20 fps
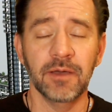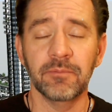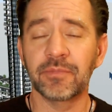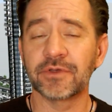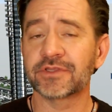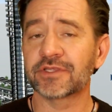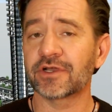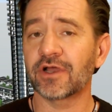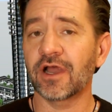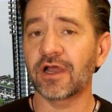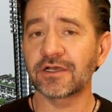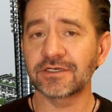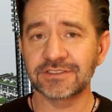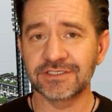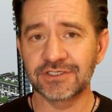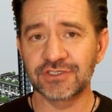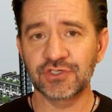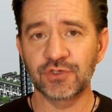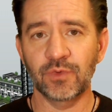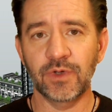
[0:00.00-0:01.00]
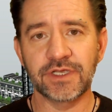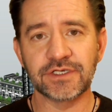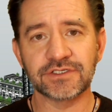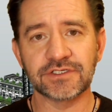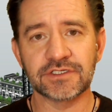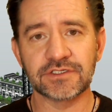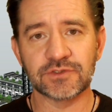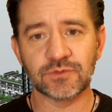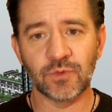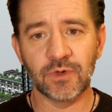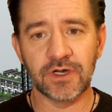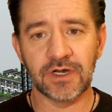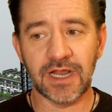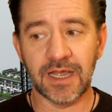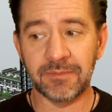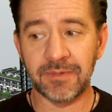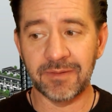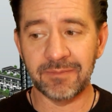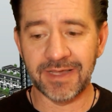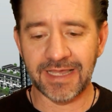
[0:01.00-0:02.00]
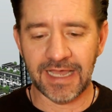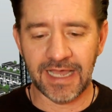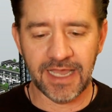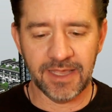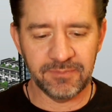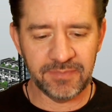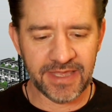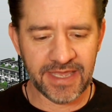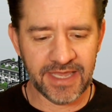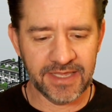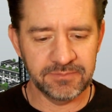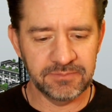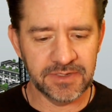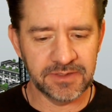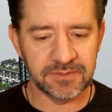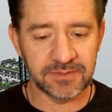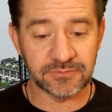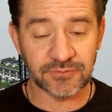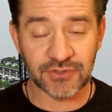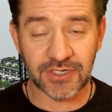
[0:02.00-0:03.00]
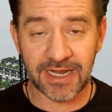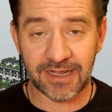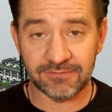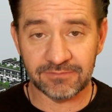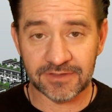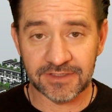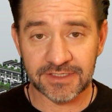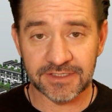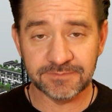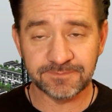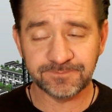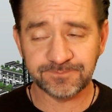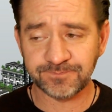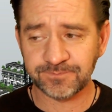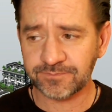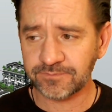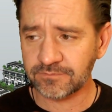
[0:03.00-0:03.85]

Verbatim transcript: But there are situations where I'm on my iPad, maybe I'm traveling,